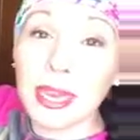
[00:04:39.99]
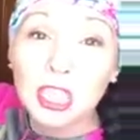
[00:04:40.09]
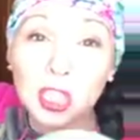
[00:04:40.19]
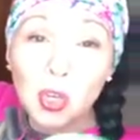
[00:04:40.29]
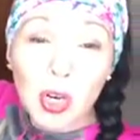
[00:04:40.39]

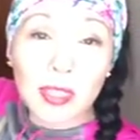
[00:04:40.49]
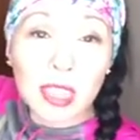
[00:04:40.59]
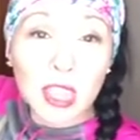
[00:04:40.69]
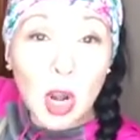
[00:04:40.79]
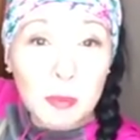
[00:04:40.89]
Make sure
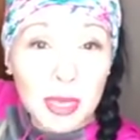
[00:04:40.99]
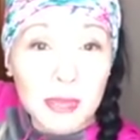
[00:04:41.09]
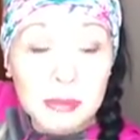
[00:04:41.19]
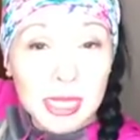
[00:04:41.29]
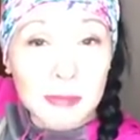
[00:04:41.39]
so you don't
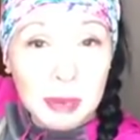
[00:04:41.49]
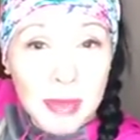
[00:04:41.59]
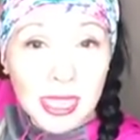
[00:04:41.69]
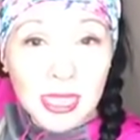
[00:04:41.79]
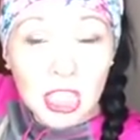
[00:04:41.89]
miss my
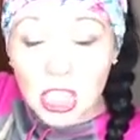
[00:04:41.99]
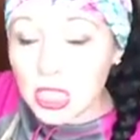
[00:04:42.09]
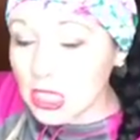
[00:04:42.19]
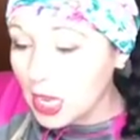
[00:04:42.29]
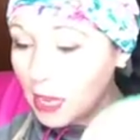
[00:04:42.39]

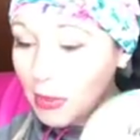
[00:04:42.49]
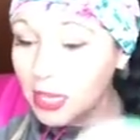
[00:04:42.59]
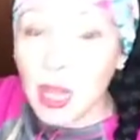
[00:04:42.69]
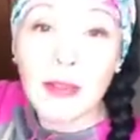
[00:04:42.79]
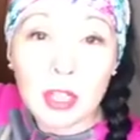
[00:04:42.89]
messages and
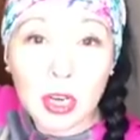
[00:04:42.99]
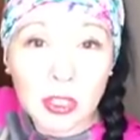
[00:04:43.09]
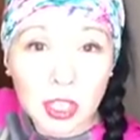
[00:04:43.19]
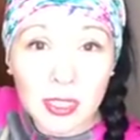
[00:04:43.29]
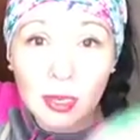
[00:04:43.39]
my live
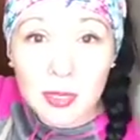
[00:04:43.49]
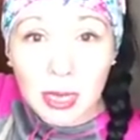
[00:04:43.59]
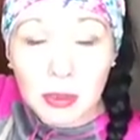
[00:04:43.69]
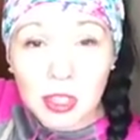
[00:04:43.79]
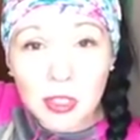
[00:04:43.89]
alerts because I was
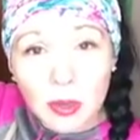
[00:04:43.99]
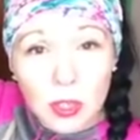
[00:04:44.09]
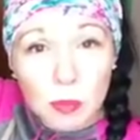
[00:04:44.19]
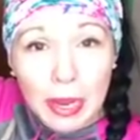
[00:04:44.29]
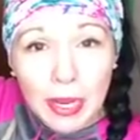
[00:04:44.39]
able to start
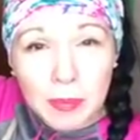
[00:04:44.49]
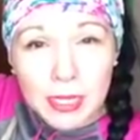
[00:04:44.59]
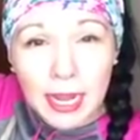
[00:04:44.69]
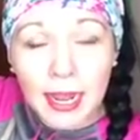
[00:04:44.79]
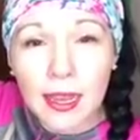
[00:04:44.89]
those back up
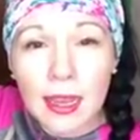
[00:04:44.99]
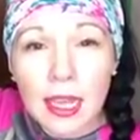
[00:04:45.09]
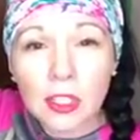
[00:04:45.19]
today.